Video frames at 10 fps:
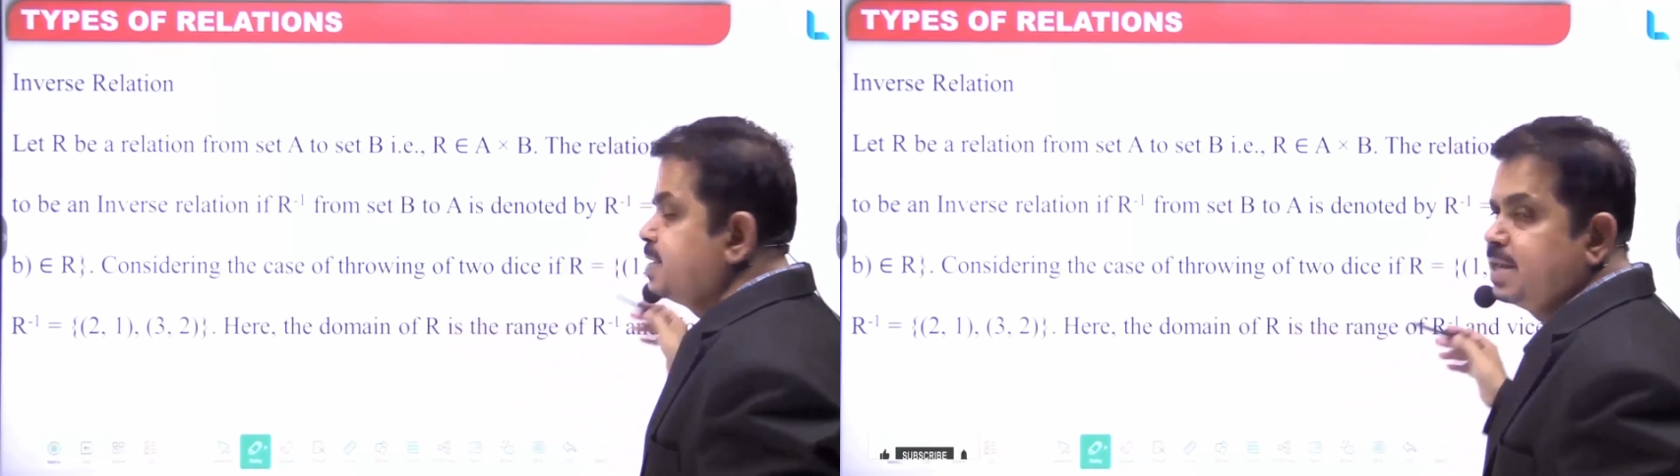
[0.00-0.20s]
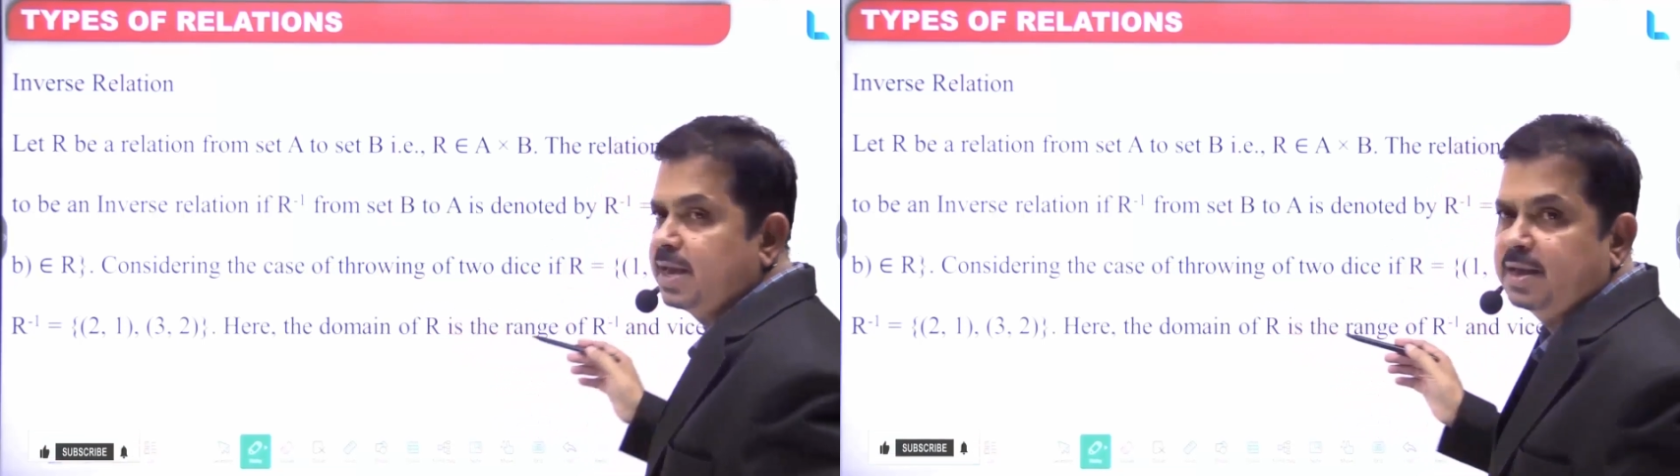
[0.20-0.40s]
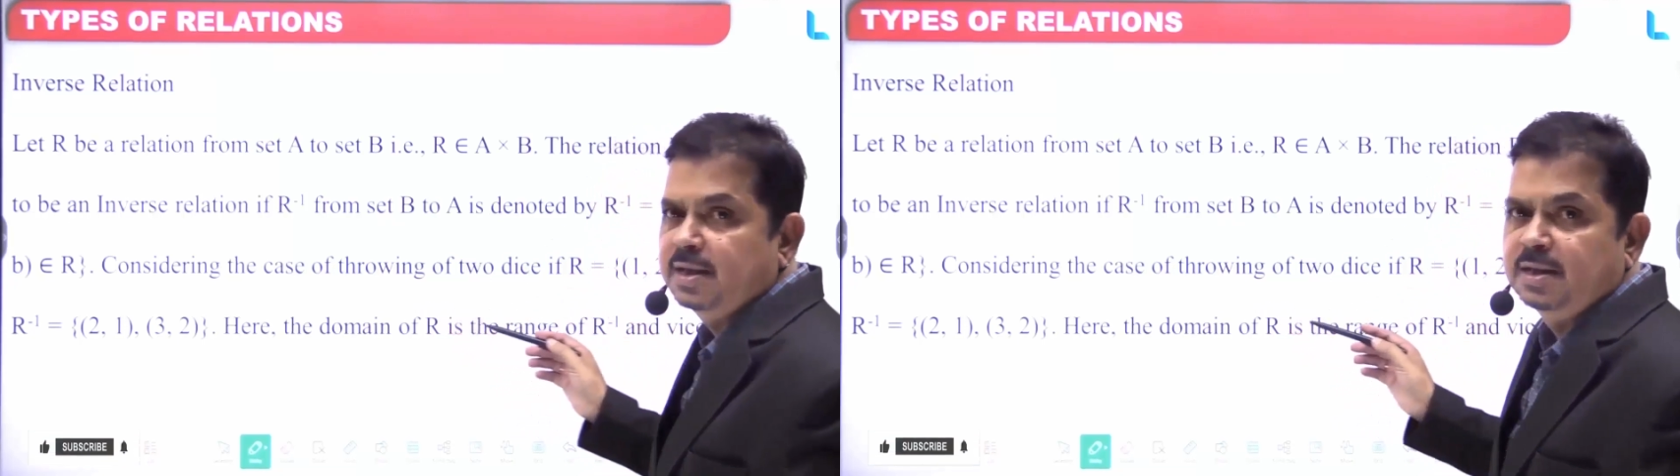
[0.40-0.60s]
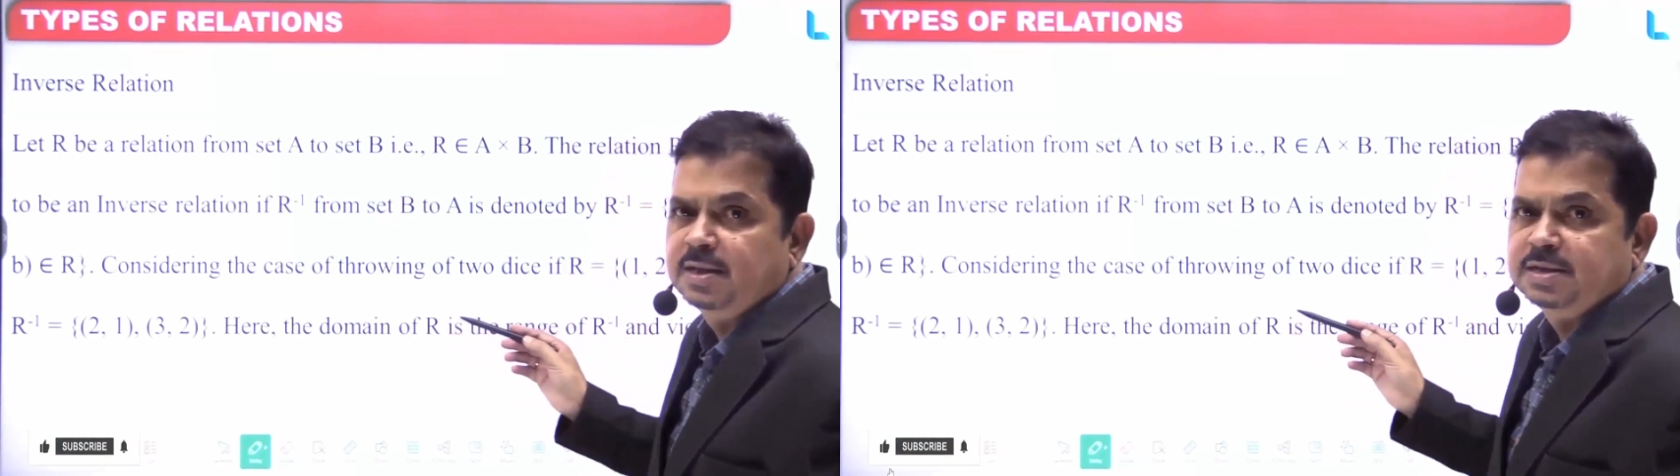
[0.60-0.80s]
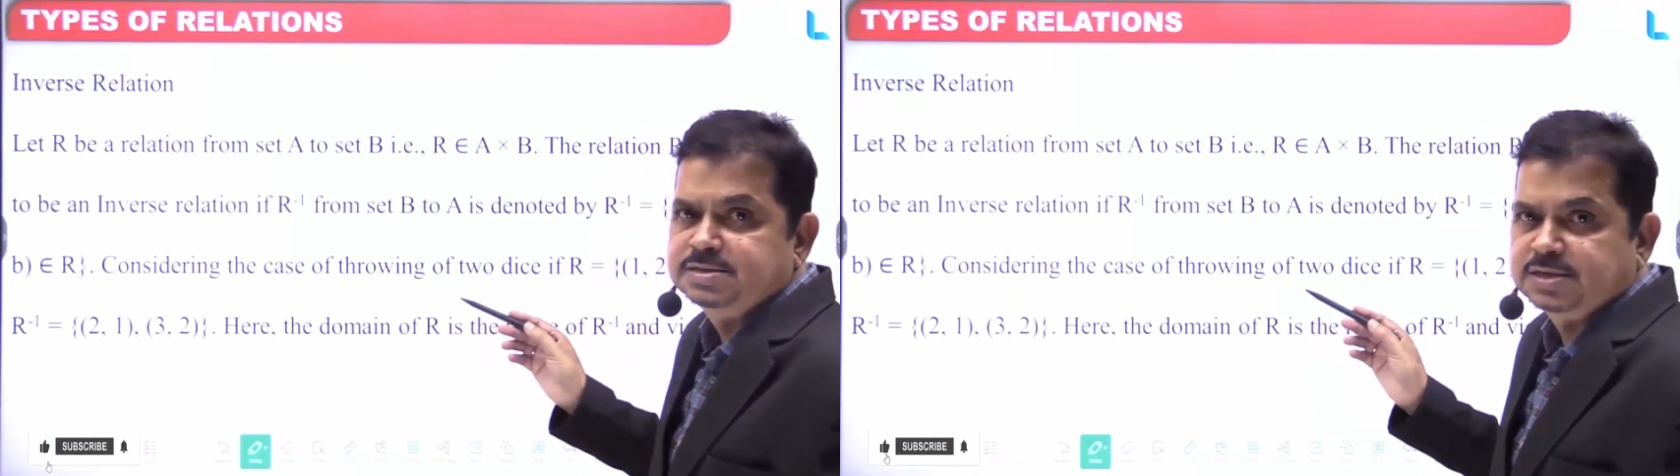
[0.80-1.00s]
A
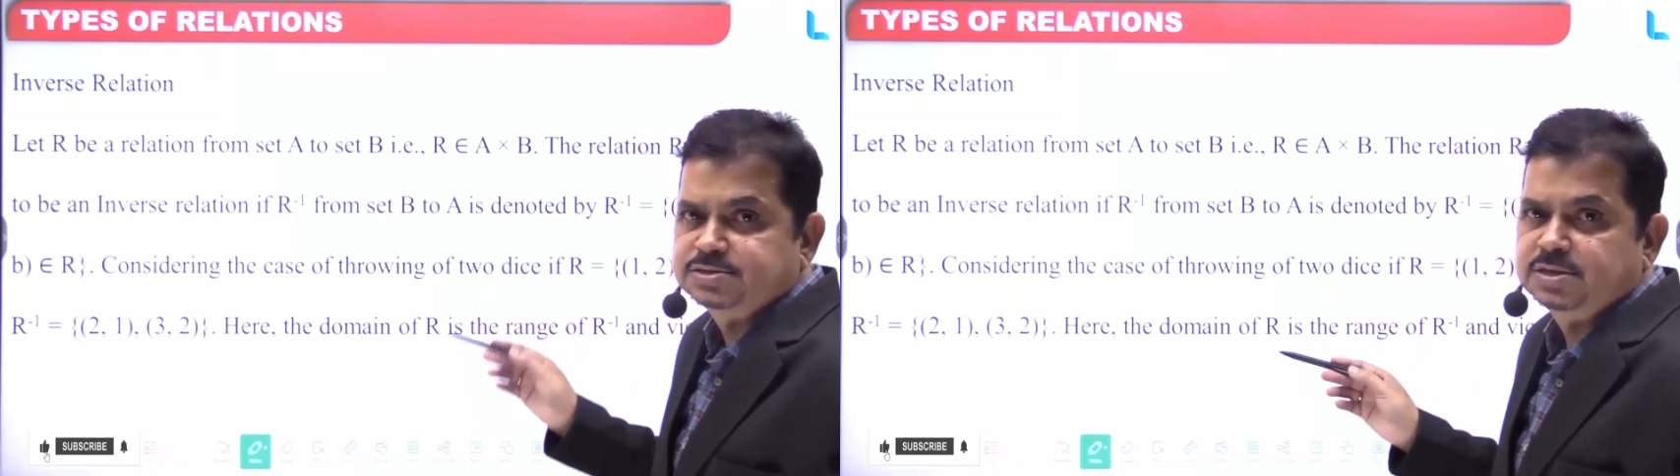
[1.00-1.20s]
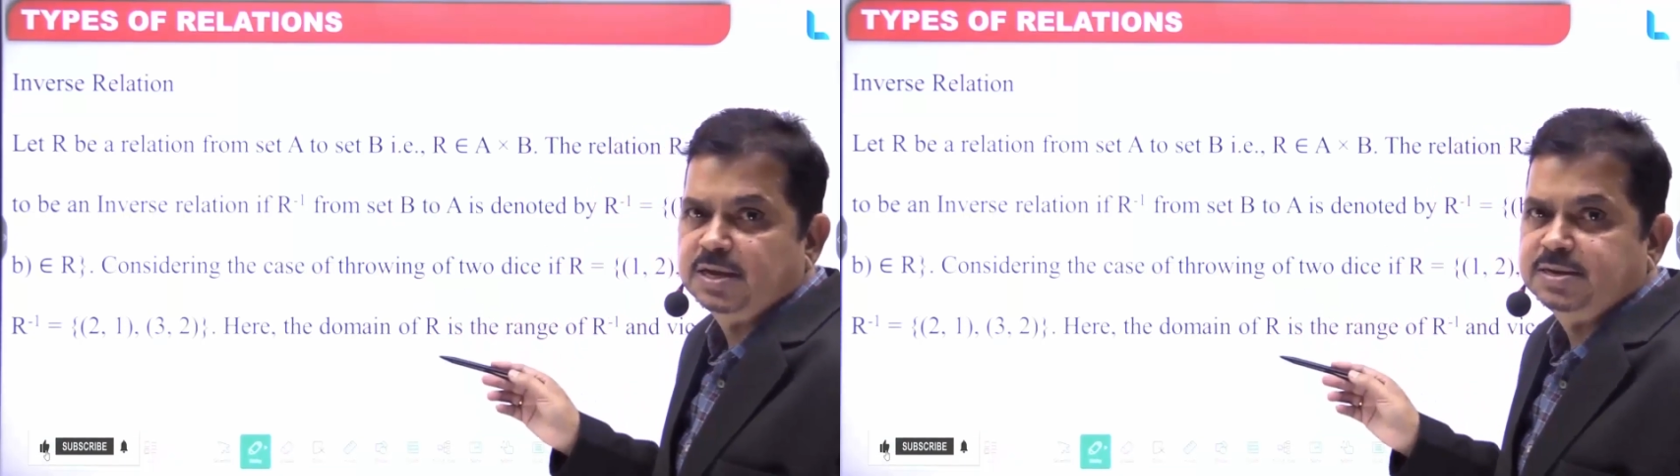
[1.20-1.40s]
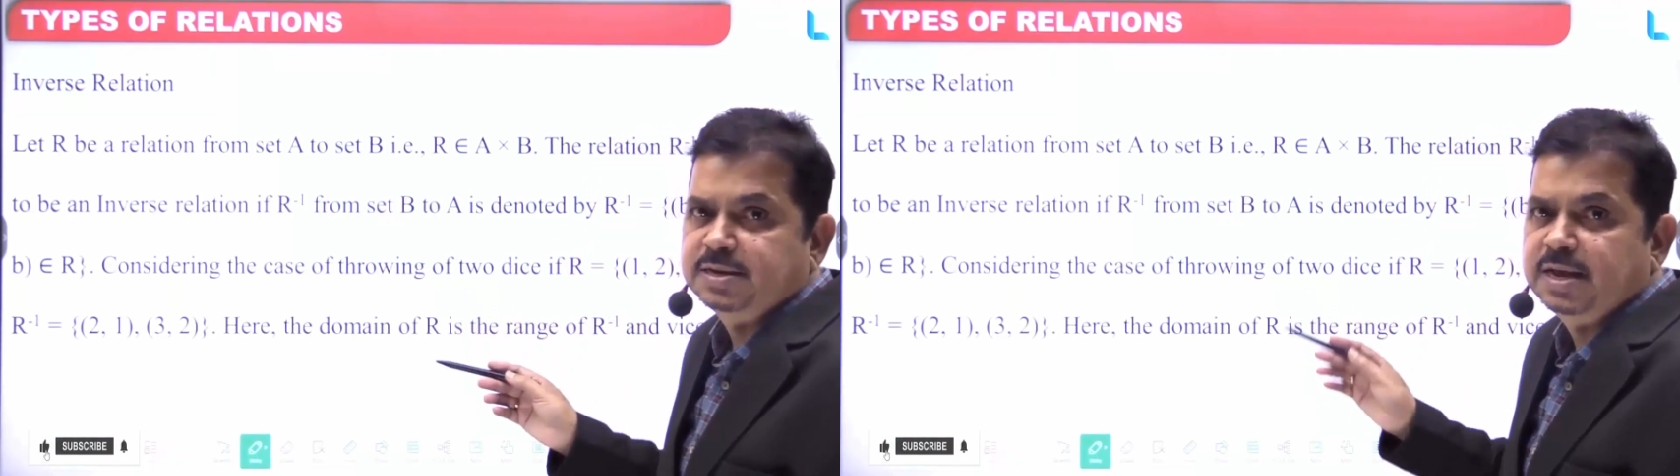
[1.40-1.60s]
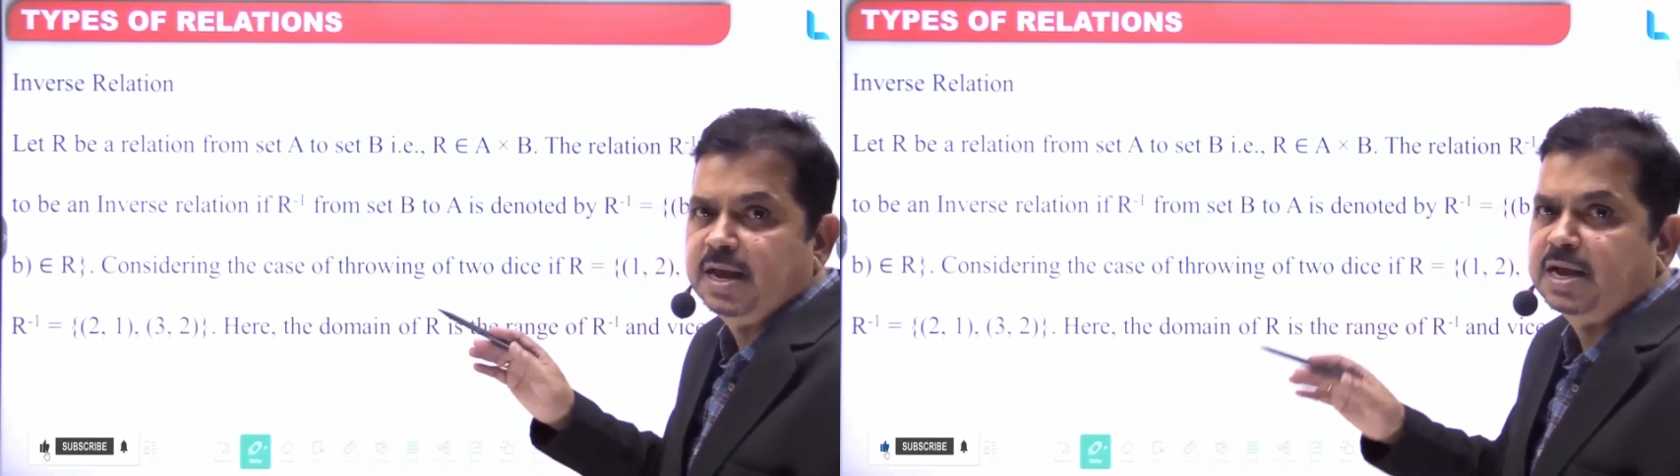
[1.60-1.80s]
such that A